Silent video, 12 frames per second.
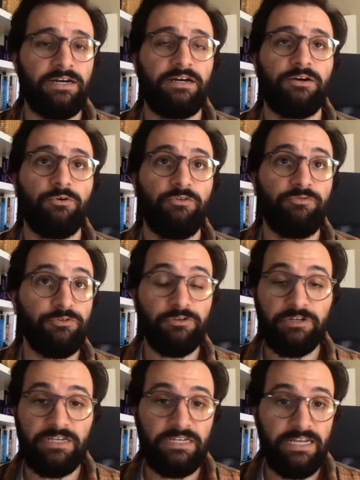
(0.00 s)
or if you're
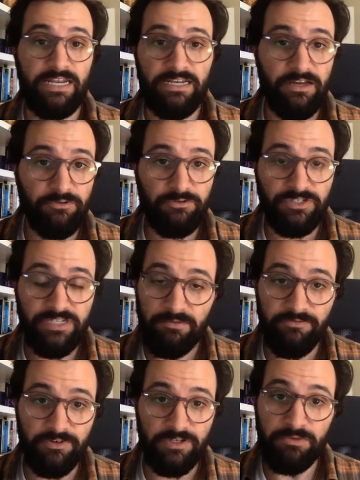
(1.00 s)
looking in any other STEM
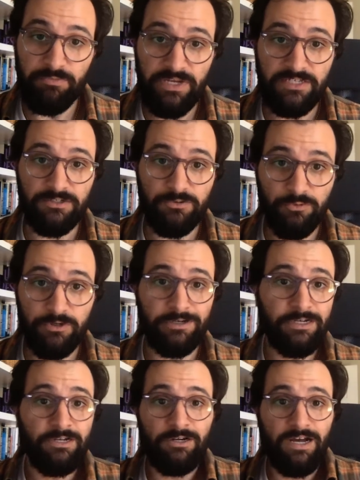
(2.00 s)
field at basic work.
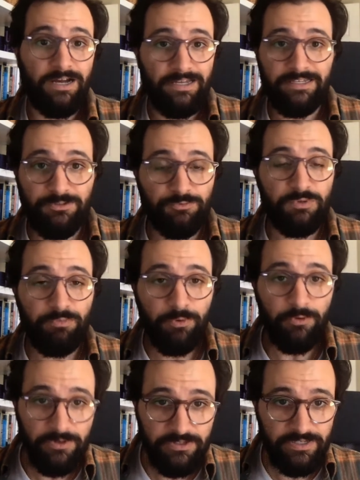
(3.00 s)
It's
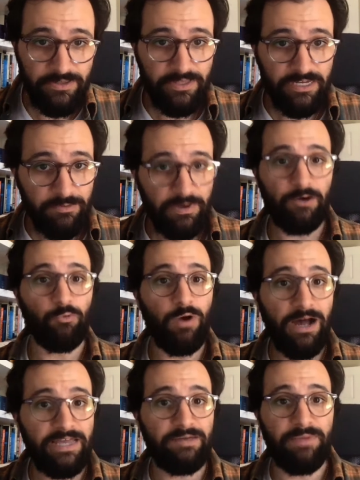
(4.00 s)
important to think about
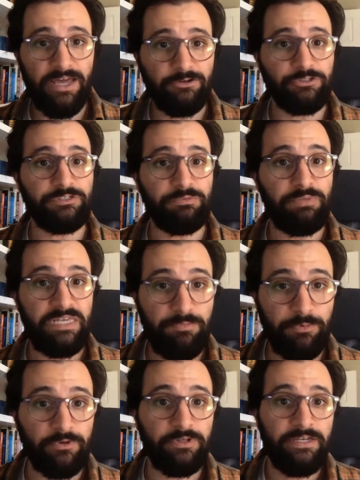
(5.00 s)
why it matters to
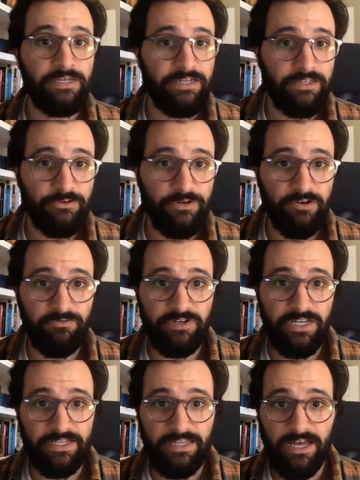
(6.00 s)
people in their
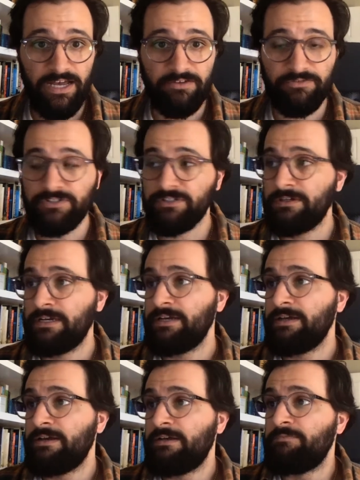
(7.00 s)
everyday lives.
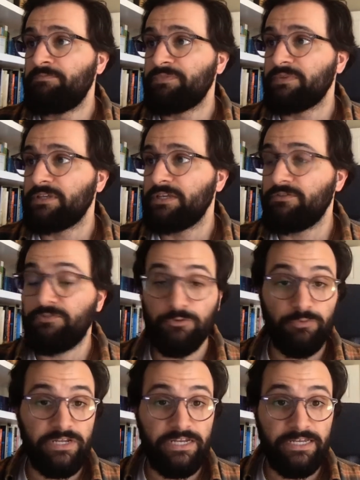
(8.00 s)
If you're
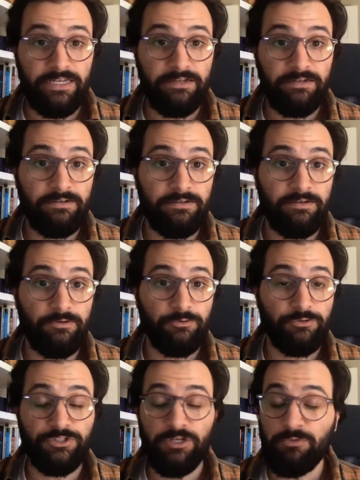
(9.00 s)
reading or
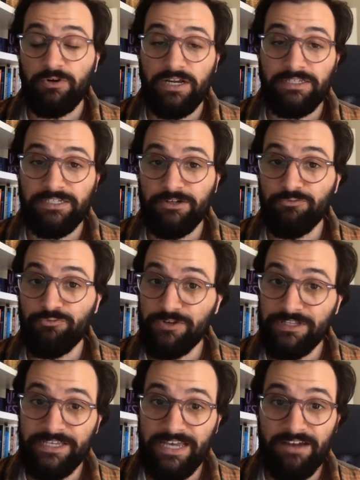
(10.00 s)
summarizing a
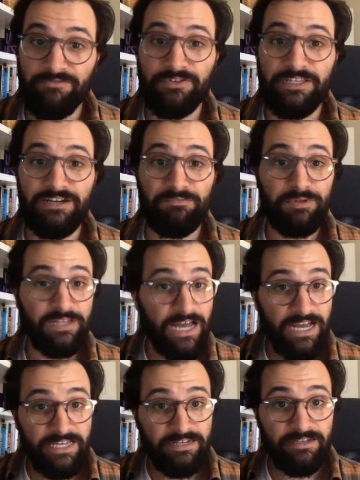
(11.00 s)
really heavily
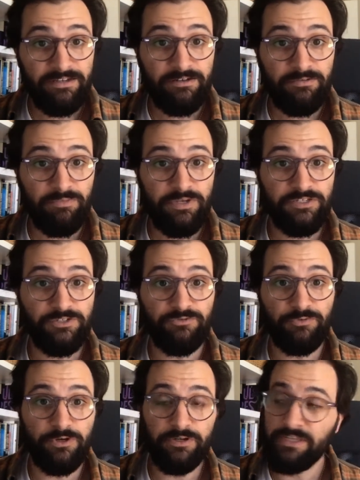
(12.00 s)
applied piece of
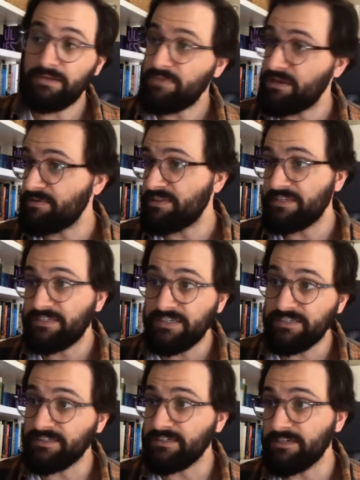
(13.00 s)
work, then maybe this
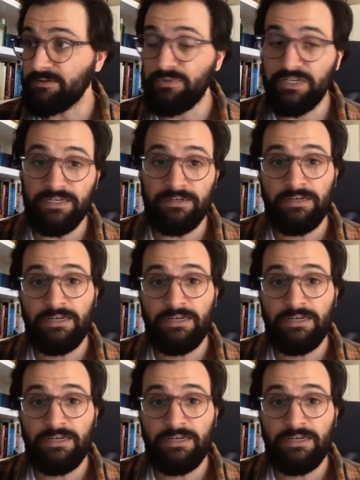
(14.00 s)
isn't going to be